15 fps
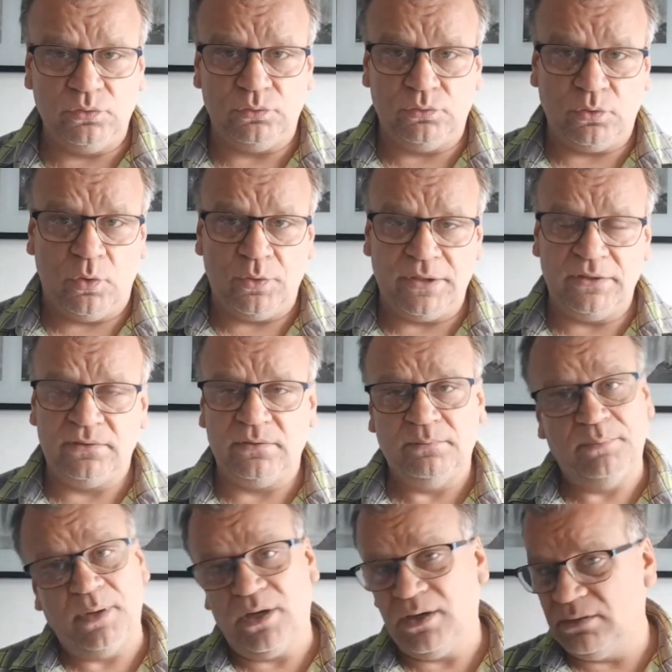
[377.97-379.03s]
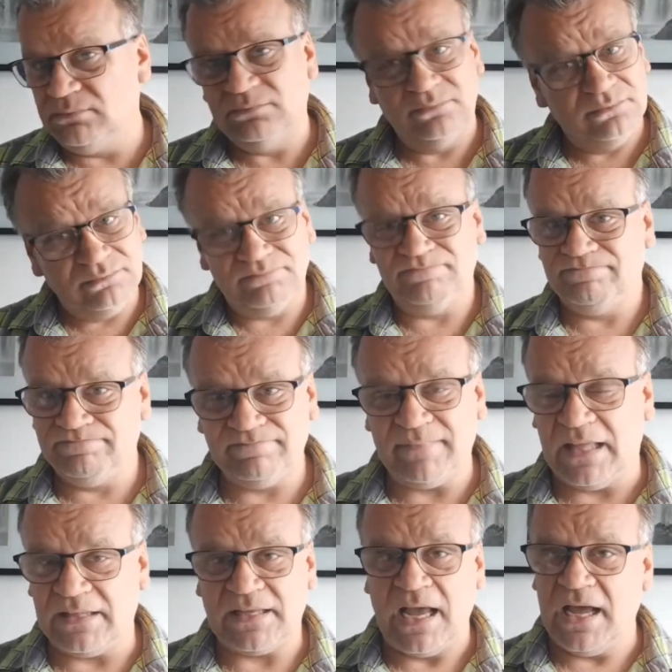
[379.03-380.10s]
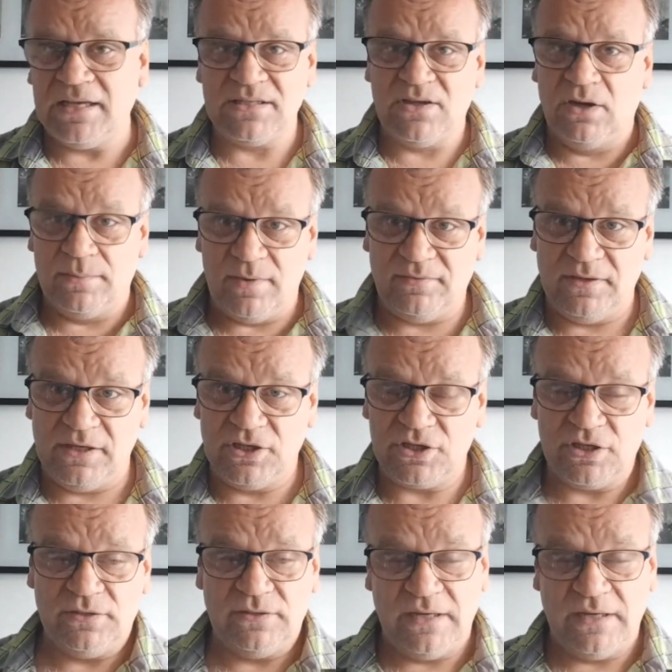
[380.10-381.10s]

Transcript: tow it, but that car is going to be finished.